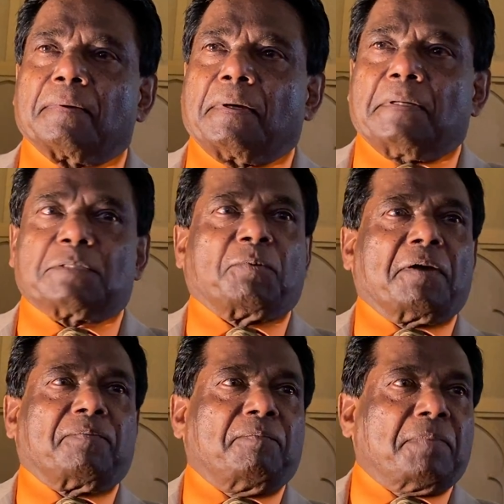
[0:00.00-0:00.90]
And his
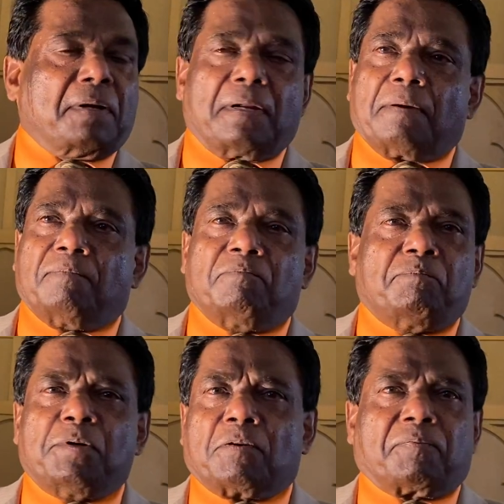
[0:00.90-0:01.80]
wife made a
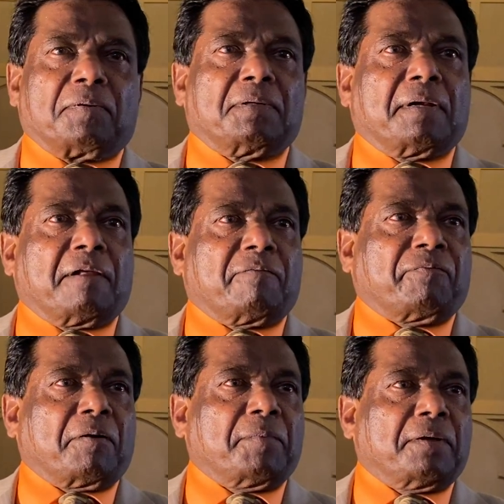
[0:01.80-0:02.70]
beautiful dinner
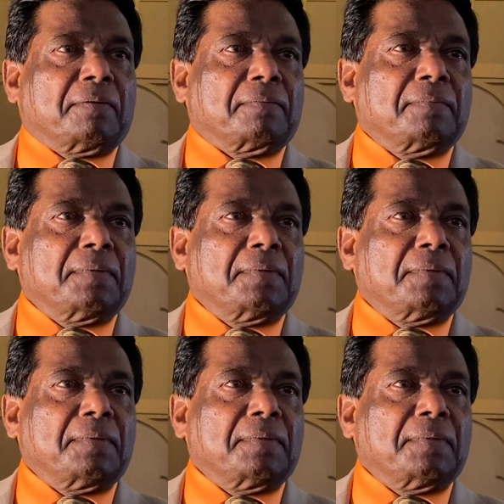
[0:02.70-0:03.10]
for me. You know.